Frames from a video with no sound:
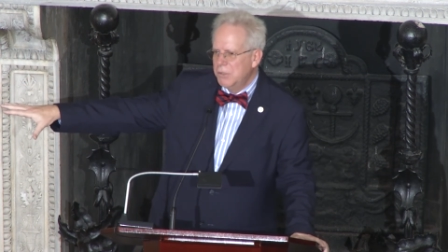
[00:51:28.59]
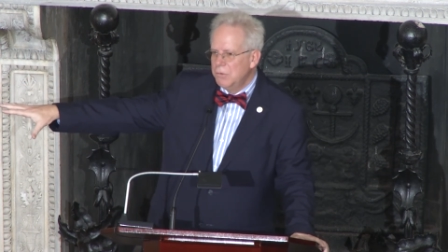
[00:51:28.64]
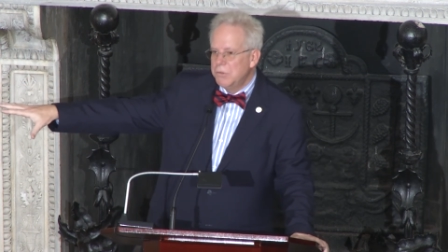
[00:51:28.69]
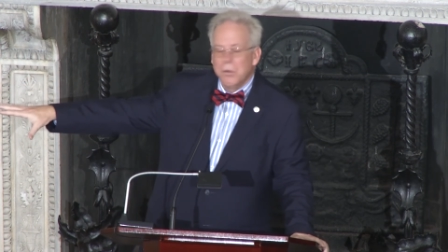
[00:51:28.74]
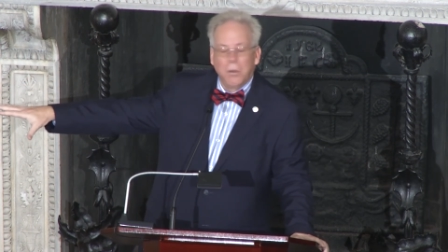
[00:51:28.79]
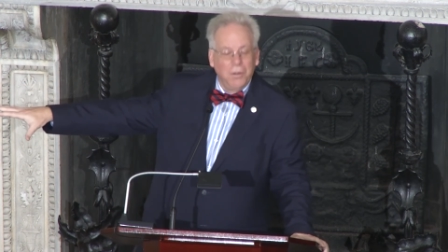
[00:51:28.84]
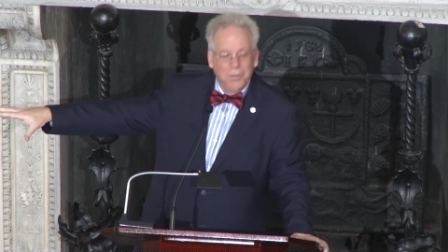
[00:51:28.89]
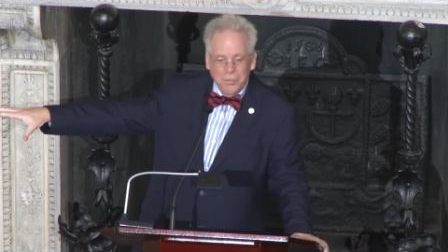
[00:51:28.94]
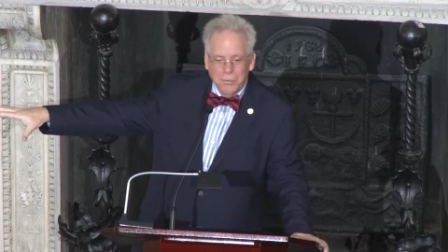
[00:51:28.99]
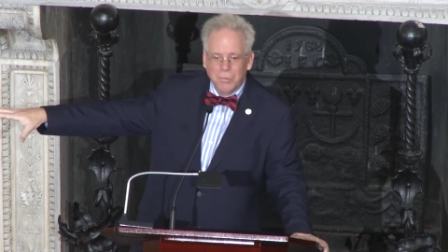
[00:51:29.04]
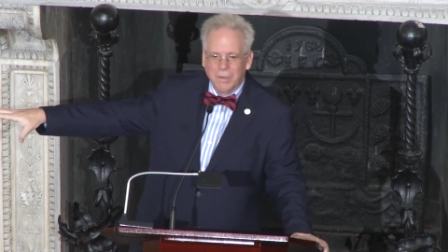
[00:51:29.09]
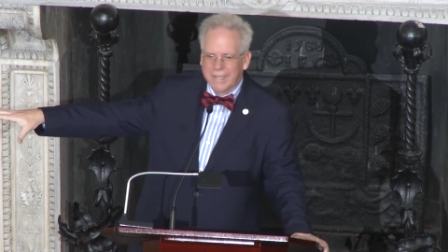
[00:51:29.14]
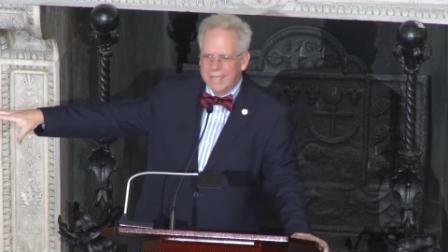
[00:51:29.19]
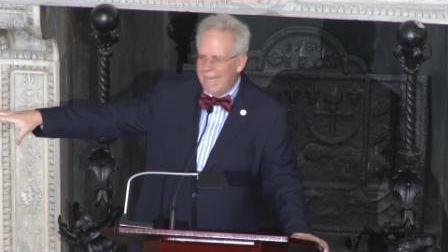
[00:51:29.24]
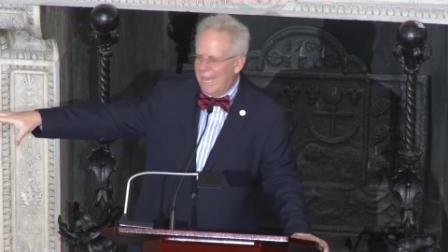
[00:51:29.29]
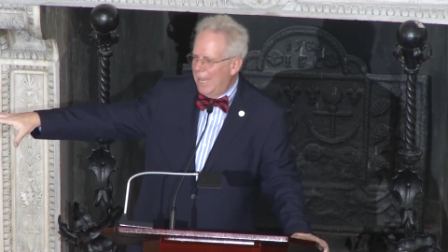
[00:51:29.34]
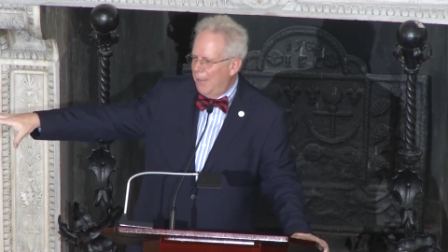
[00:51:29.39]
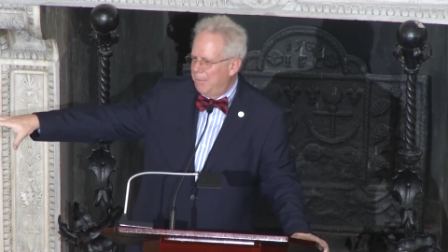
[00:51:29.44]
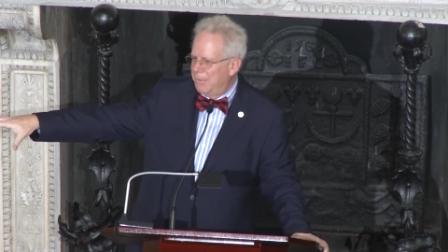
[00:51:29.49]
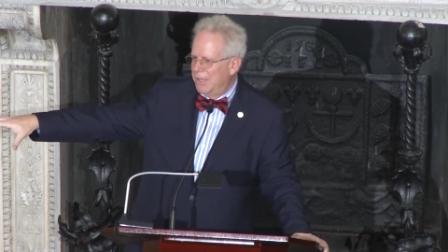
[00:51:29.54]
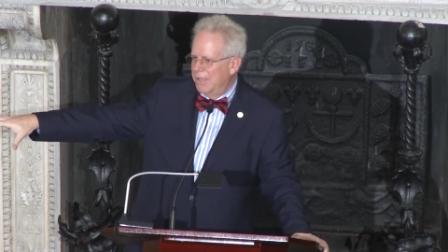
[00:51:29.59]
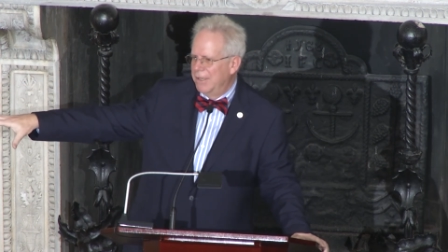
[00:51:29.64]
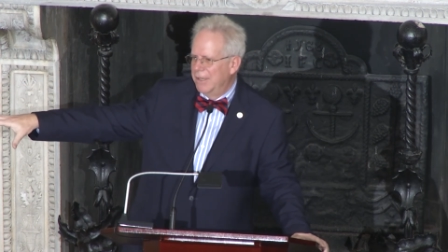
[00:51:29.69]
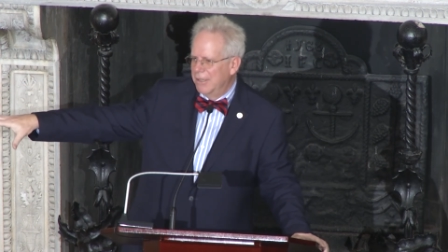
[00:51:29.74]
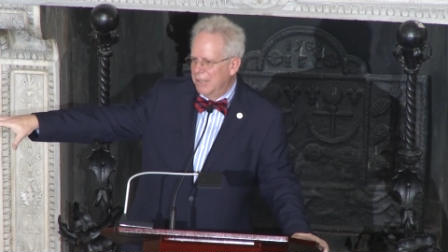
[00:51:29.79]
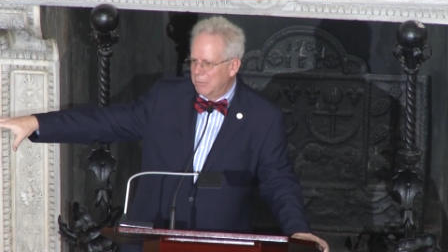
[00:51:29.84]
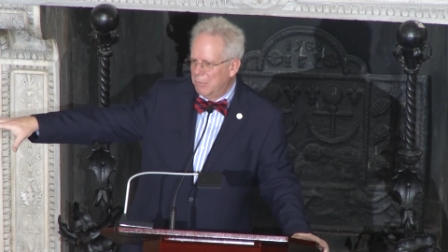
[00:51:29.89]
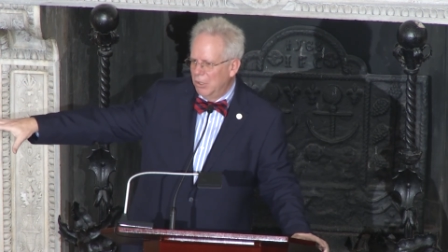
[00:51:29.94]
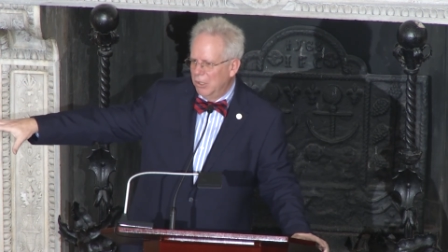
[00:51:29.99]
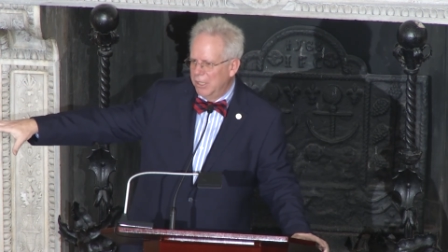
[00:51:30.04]
who's also a captain
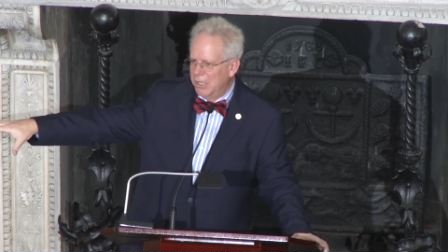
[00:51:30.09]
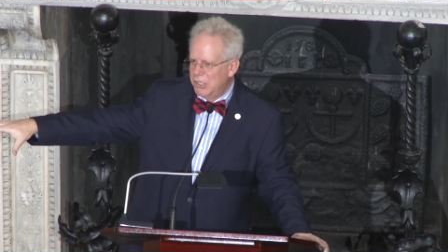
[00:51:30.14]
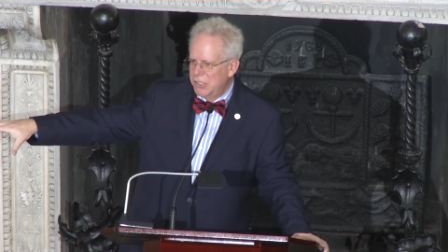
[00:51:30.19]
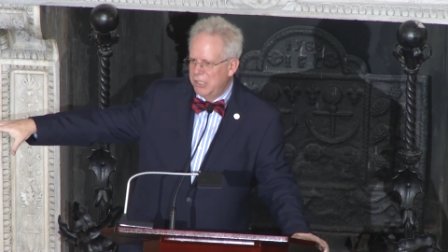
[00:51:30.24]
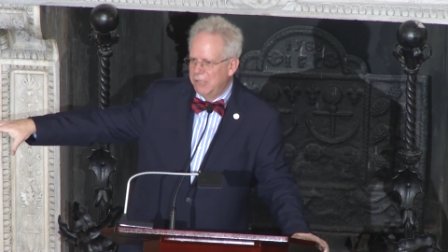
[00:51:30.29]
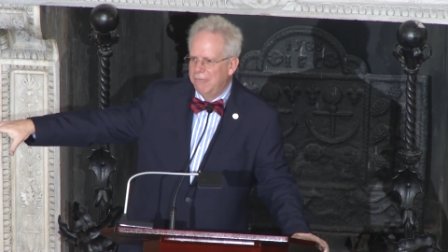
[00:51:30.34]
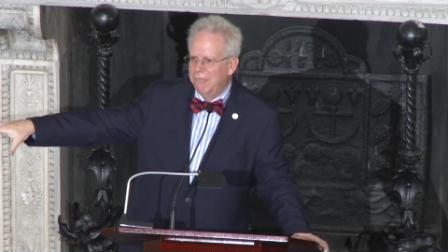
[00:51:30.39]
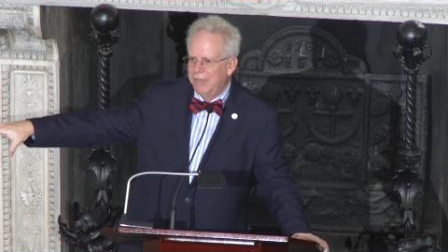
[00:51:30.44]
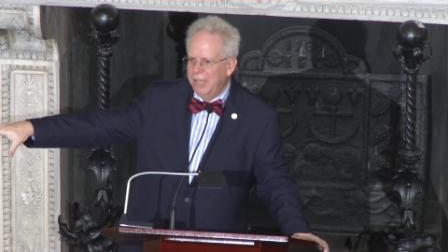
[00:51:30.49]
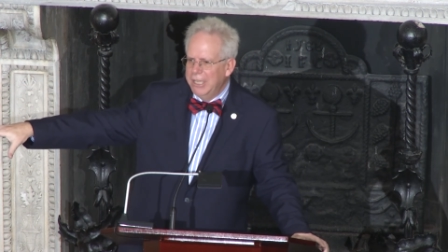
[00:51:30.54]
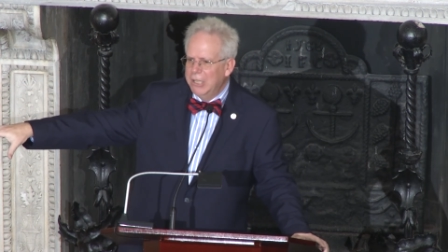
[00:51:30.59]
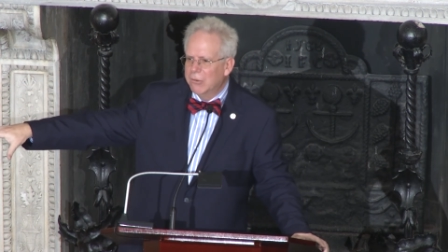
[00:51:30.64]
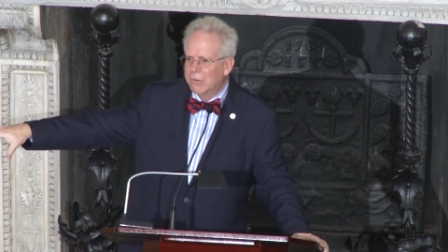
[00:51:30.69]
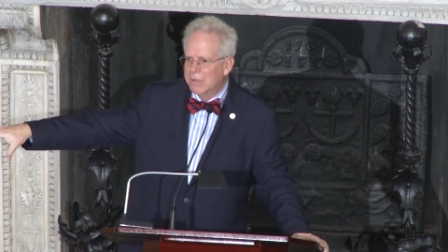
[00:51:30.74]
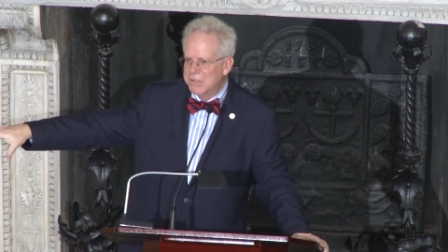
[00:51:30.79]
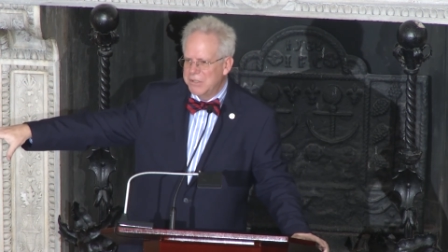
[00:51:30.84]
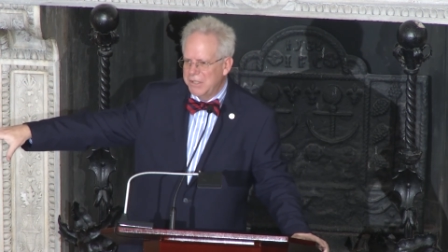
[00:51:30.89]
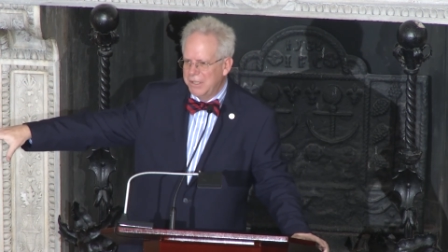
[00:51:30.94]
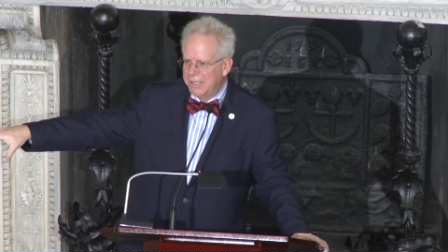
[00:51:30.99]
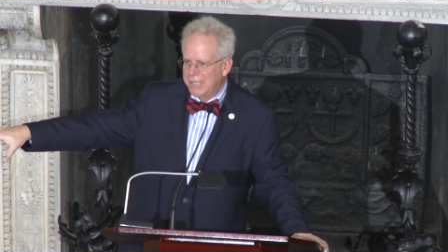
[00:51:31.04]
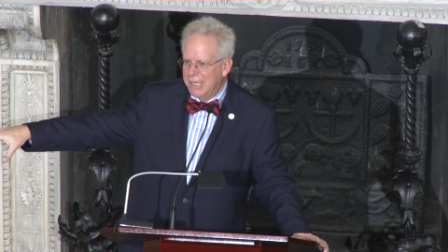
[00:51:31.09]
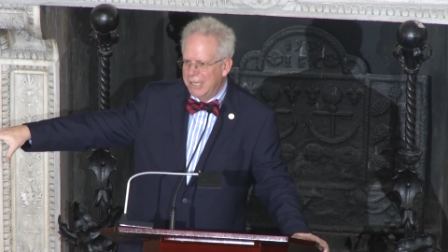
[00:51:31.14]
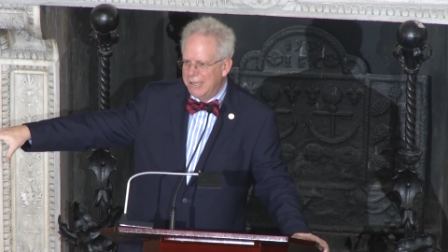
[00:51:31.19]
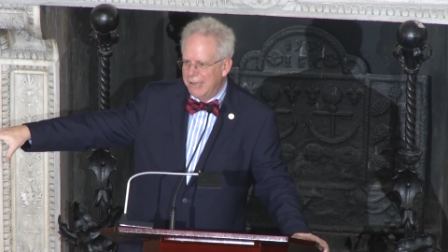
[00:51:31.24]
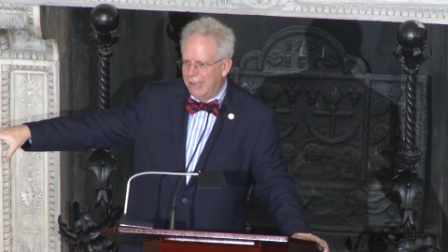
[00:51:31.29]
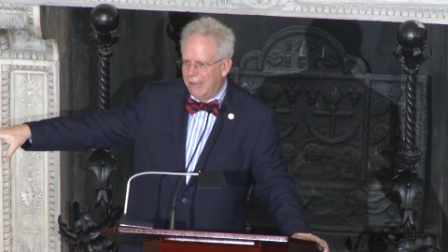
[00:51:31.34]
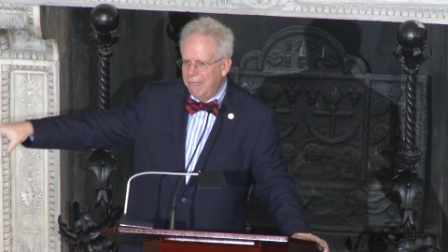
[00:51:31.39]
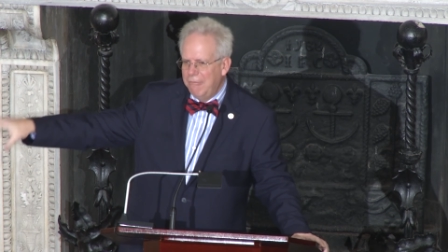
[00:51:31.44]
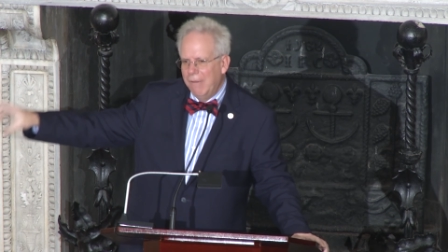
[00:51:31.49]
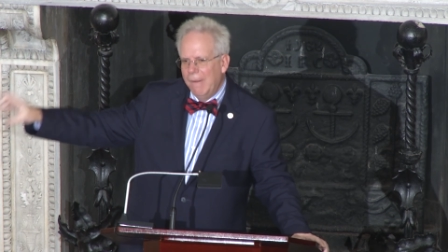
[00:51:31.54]
in the militia, vigorously
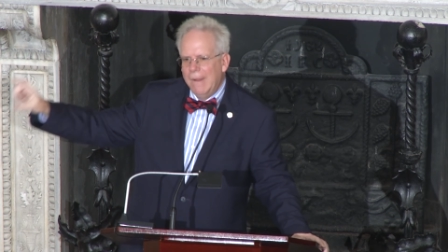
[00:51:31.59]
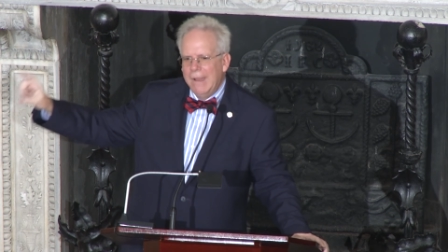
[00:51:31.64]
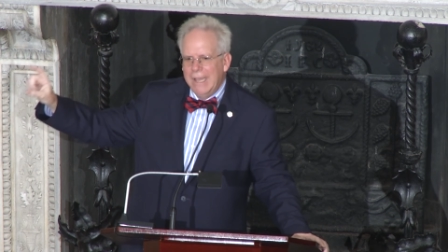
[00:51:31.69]
enough,